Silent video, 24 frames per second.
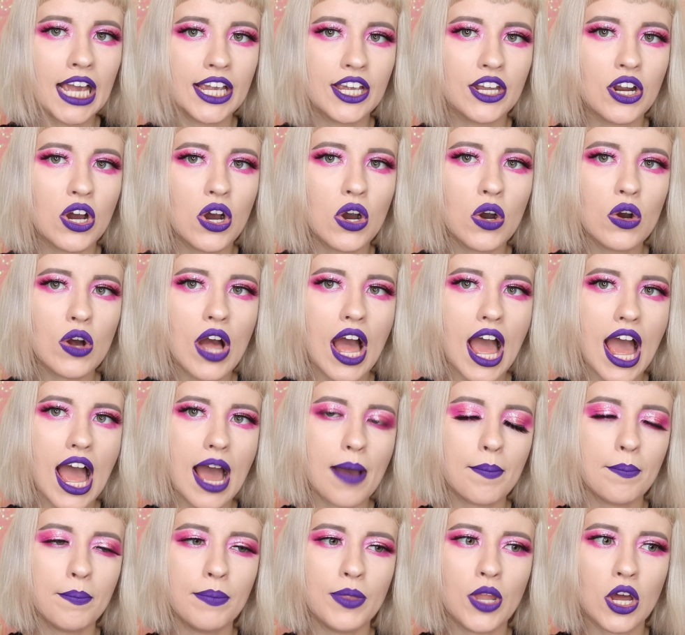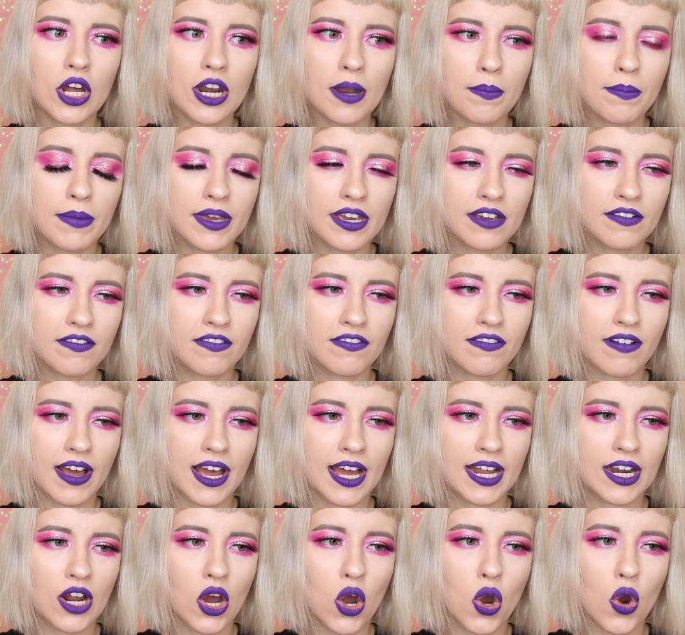You know, I'm not a big
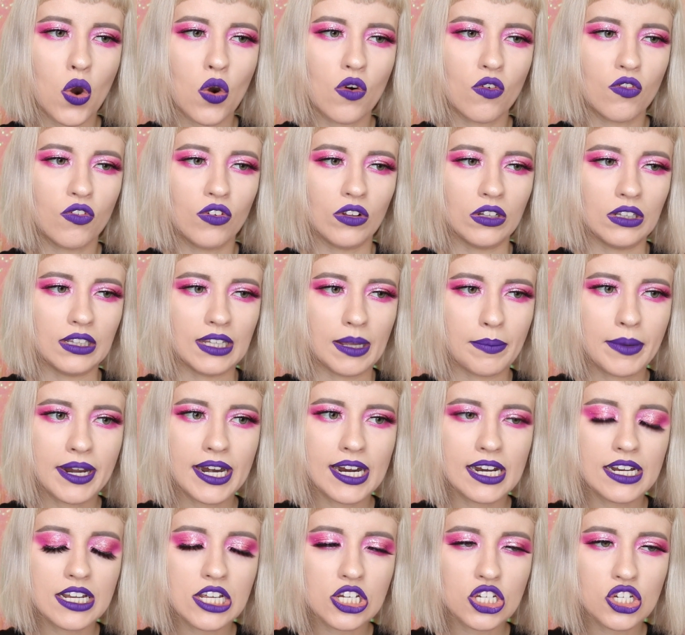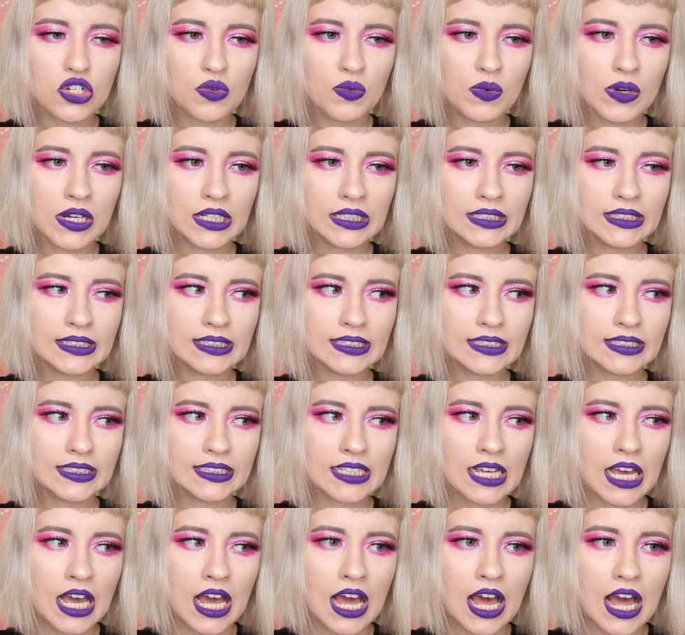fan of limited edition ones,
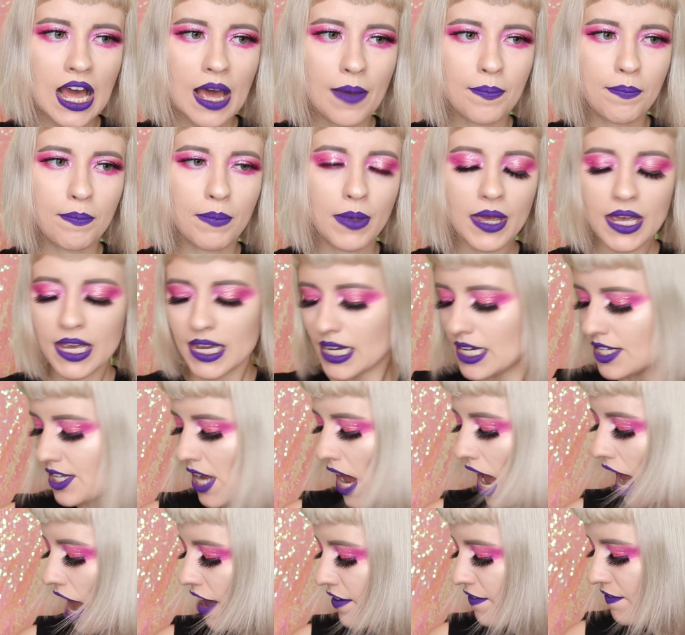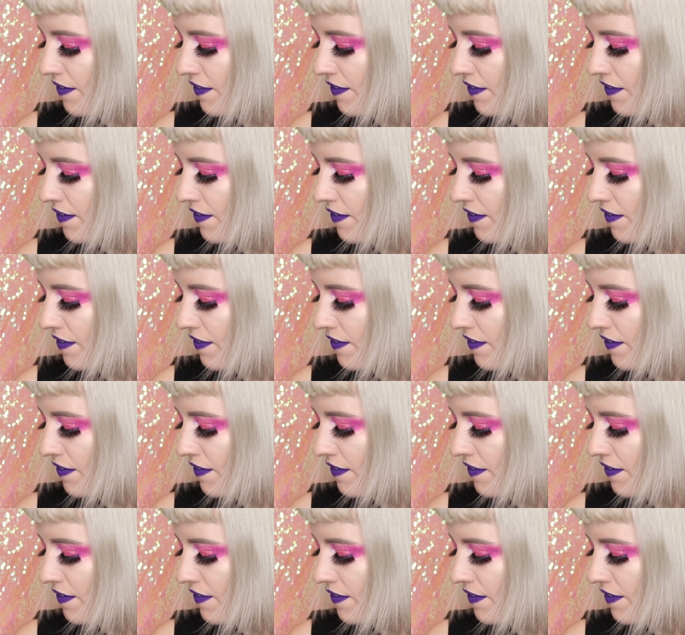but I